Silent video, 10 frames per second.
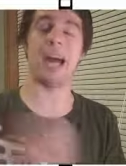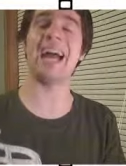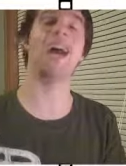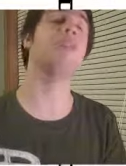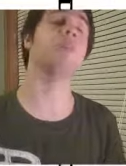
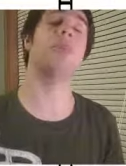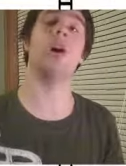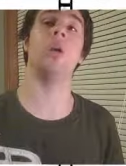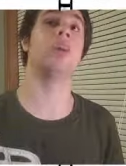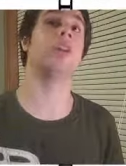
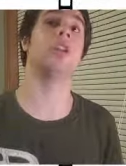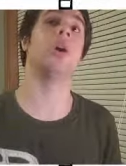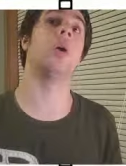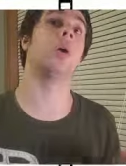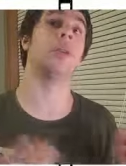Hasbro, you
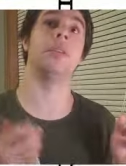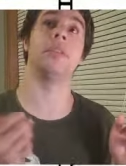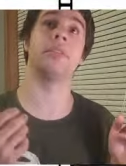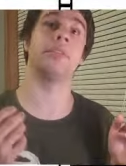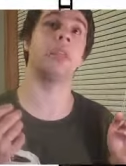know,
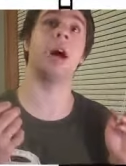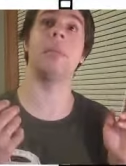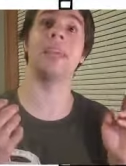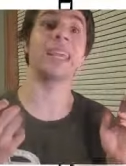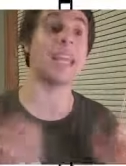is not
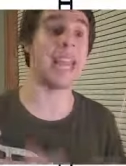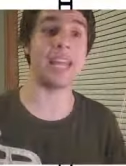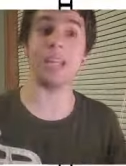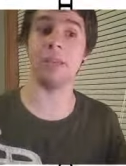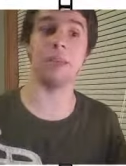making
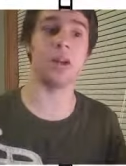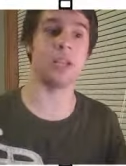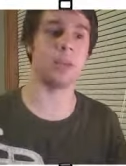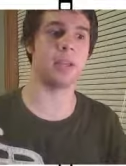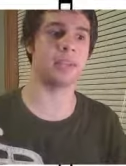any
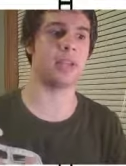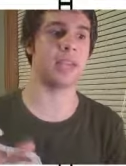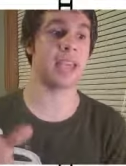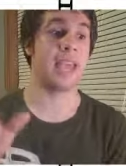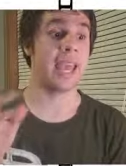money. I mean, it's not
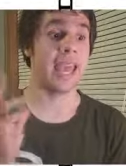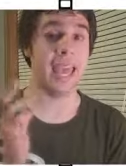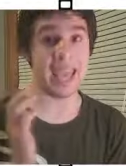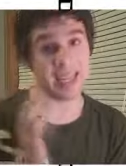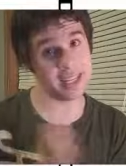like
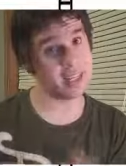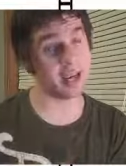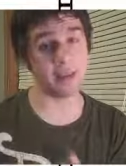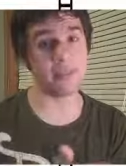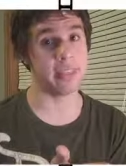any
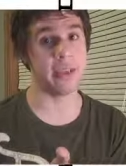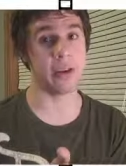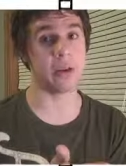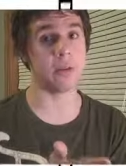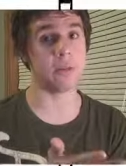of
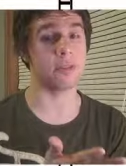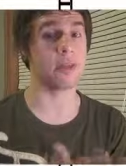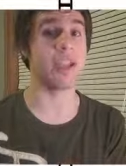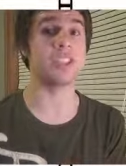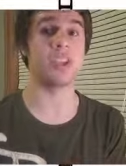their
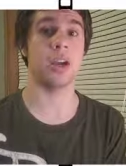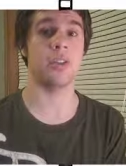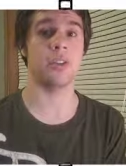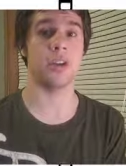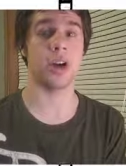
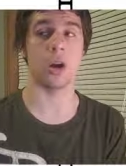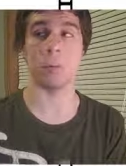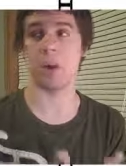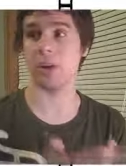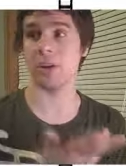franchises
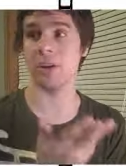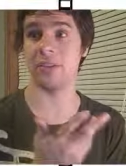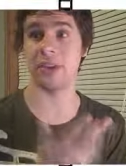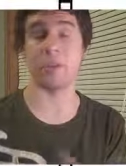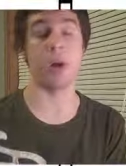are part
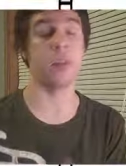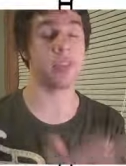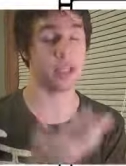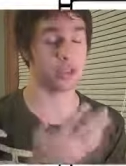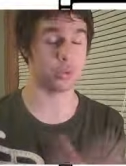of a
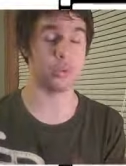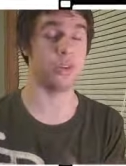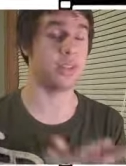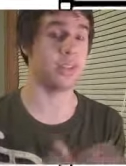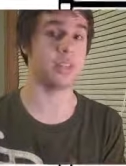
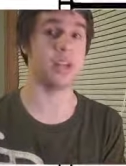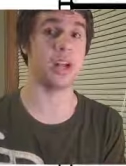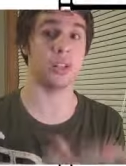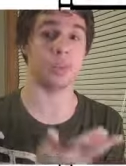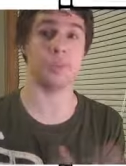multi-trillion
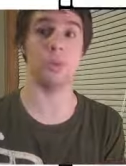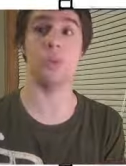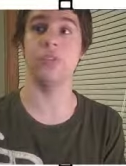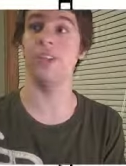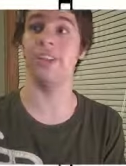dollar
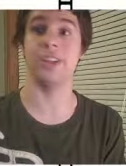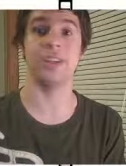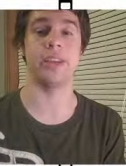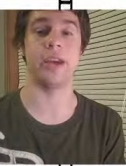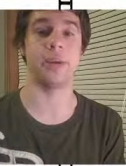movie
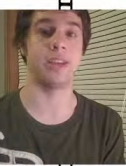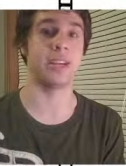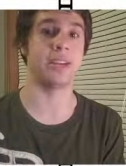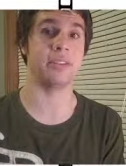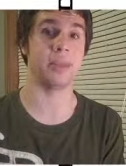deal
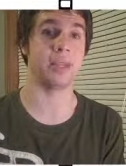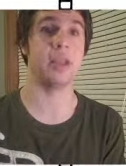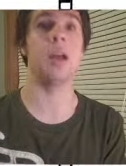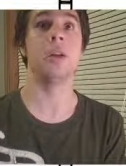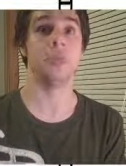nowadays. I mean,
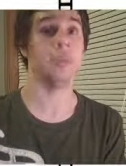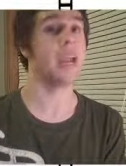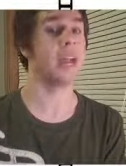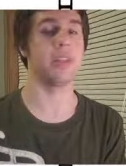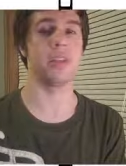
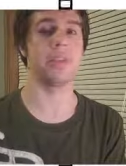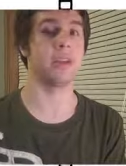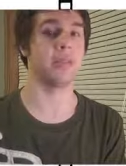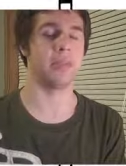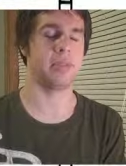yeah,
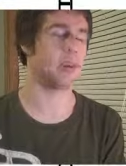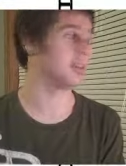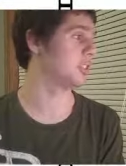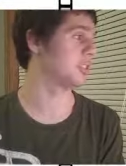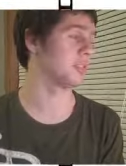they
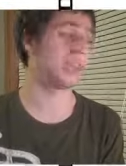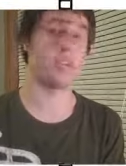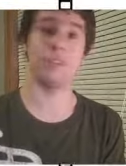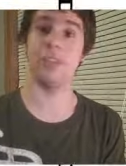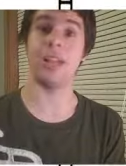they're just
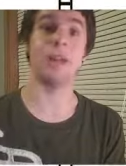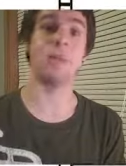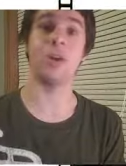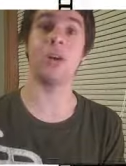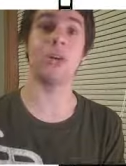
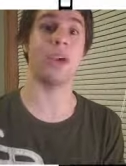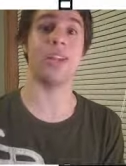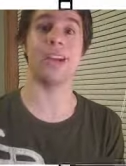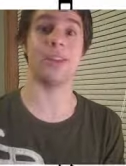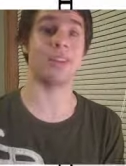flat broke
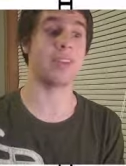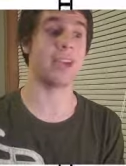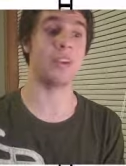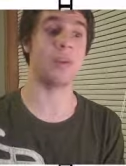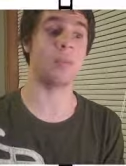right now. They've
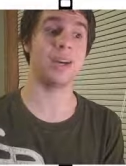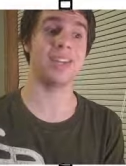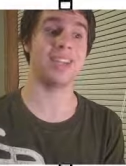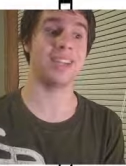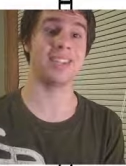got no
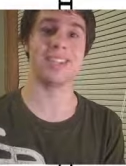money.